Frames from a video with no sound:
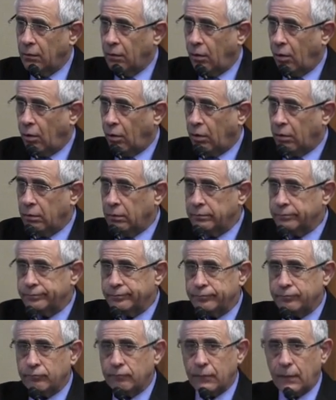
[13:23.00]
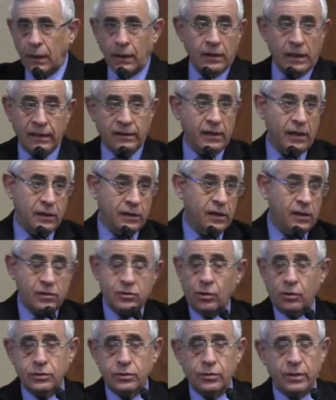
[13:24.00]
Or it
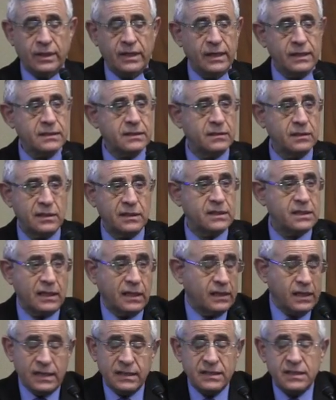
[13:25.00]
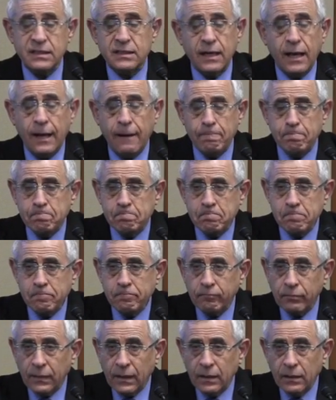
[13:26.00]
is also against Islam.
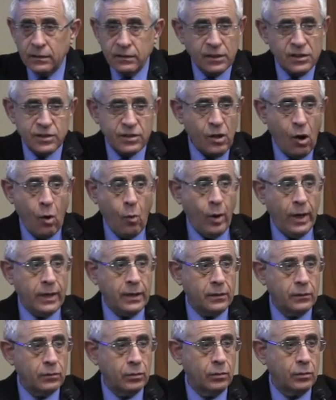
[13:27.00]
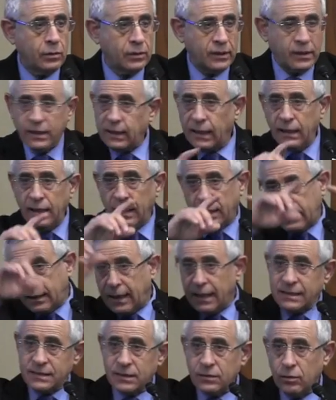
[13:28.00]
There is no way to kill a
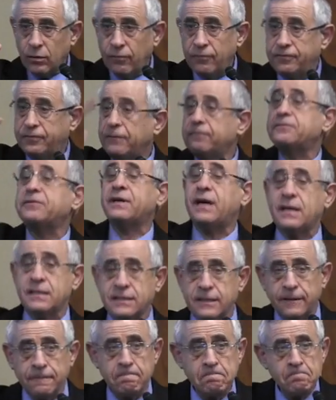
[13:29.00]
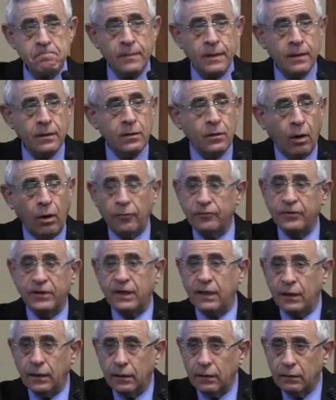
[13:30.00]
cousin or 5th cousin of a
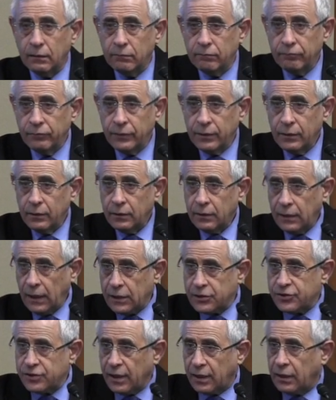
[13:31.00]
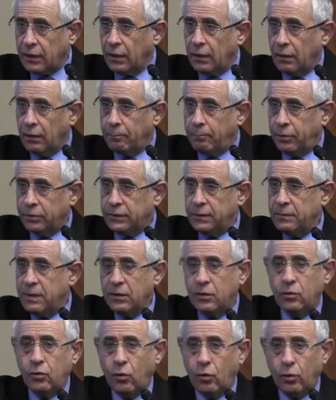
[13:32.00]
killer. Catch the killer, put him
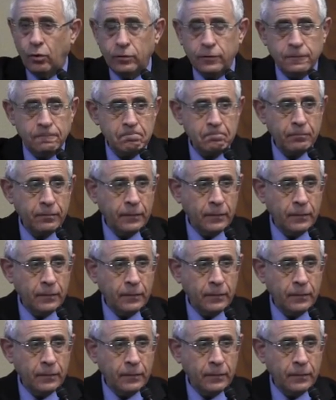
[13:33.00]
in court,